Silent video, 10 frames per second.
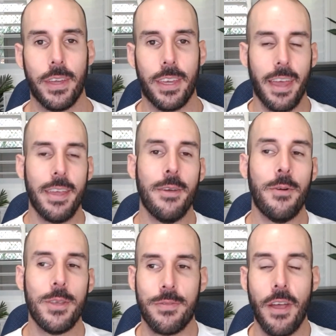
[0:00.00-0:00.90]
Okay. It
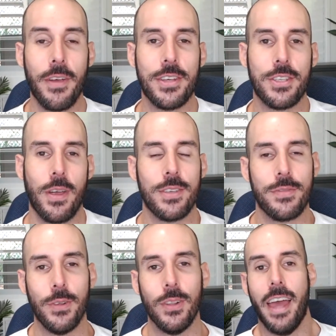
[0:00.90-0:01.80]
was very stressful.